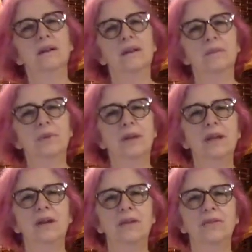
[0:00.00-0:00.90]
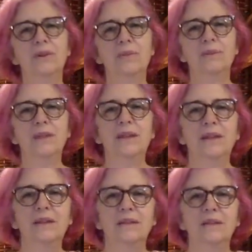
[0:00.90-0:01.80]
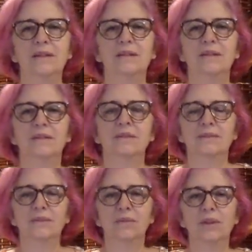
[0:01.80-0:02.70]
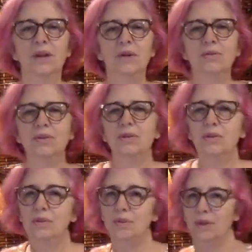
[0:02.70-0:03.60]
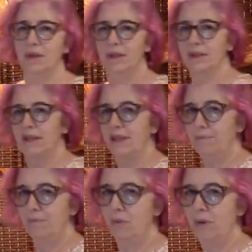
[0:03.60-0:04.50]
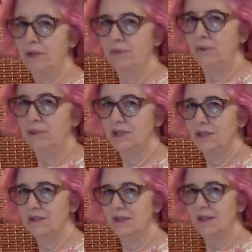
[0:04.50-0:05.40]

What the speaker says: bringing our thumbs in, we go to the hip point, which is